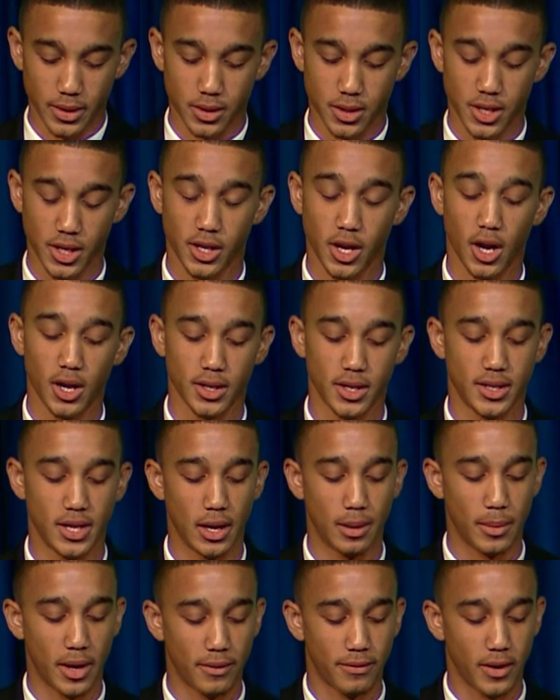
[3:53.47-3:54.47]
She called to
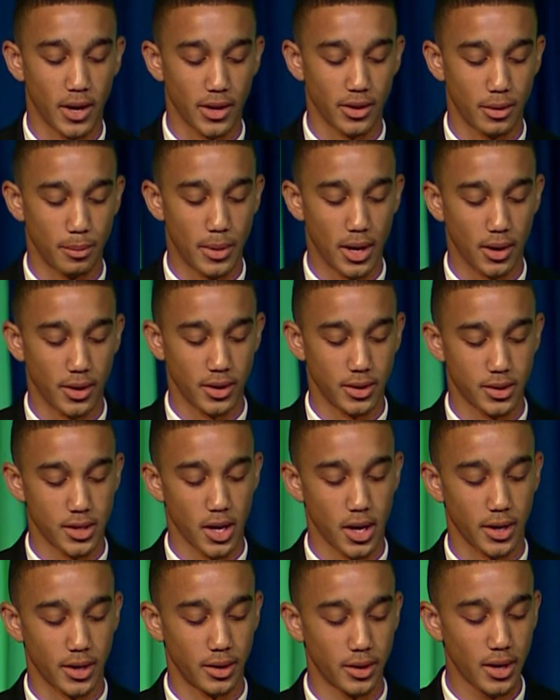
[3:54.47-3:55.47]
tell my father about his
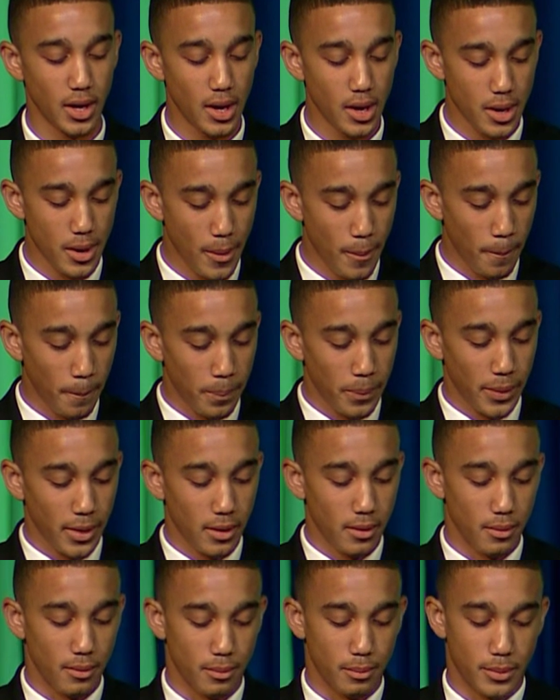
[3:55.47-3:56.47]
daughter,
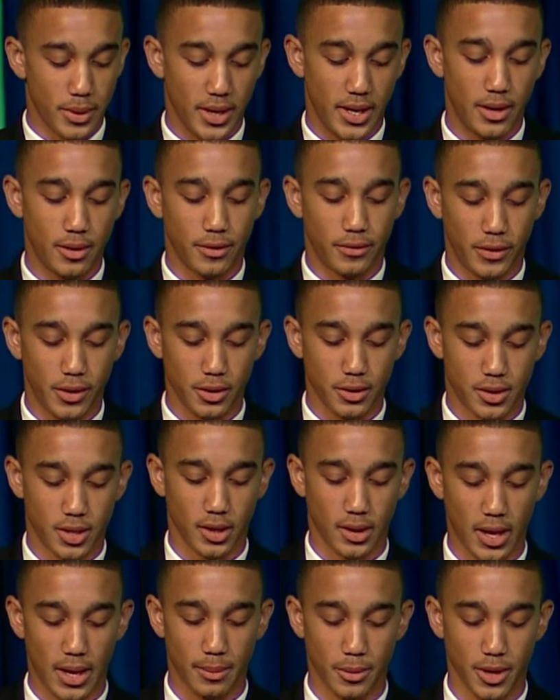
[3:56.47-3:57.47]
but he refused
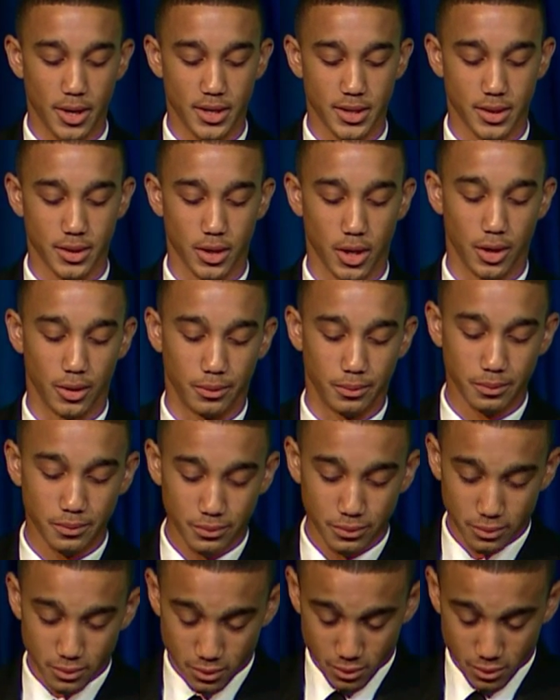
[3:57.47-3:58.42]
to claim her as his own.